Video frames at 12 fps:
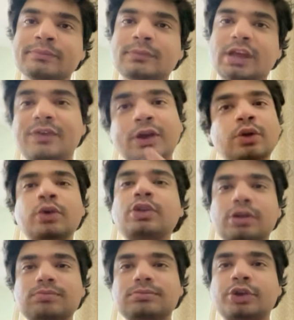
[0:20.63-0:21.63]
If I go to,
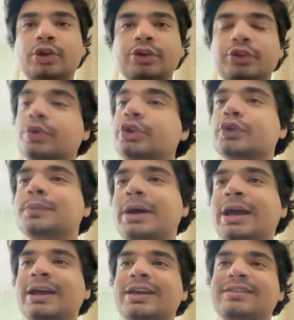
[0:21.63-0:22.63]
you know, YouTube
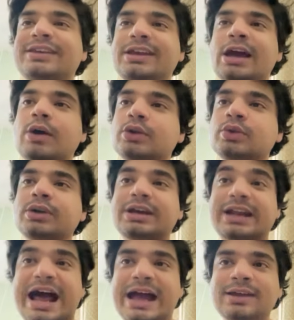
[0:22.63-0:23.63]
and I see how to
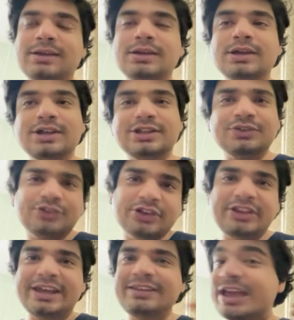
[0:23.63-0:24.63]
crack, the first
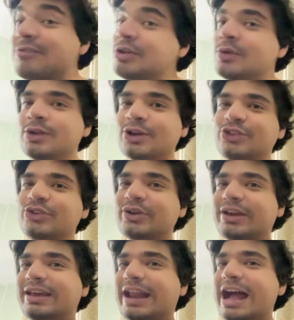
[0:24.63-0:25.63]
thing is everyone wants to
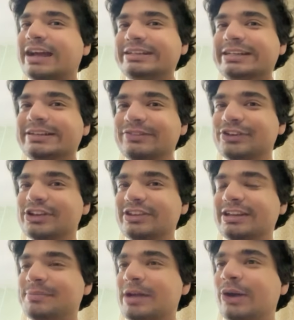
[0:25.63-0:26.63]
crack NEET in first
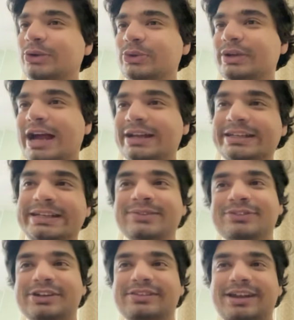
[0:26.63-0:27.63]
attempt. How to crack NEET in
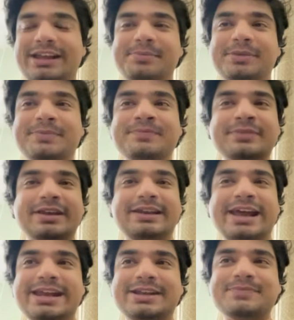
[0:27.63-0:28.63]
first attempt.
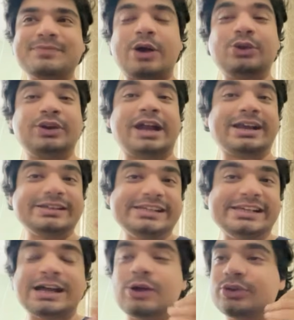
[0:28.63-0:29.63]
Right, how to crack
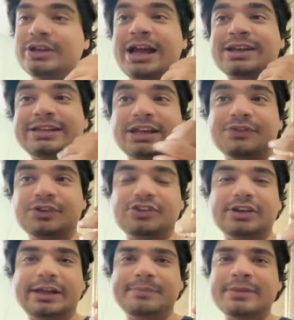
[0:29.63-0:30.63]
NEET in first
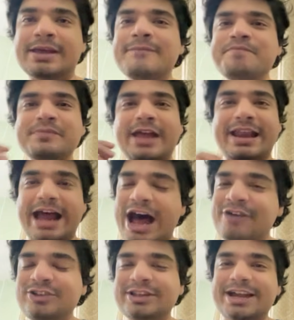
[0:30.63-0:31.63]
attempt. And
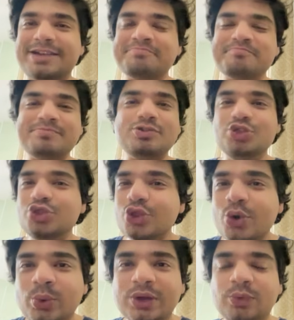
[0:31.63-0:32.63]
after that,
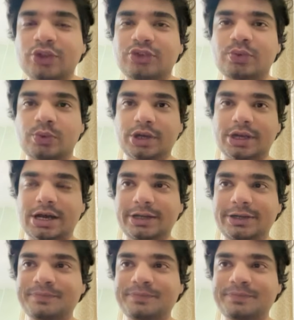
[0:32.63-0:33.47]
no one wants to work hard.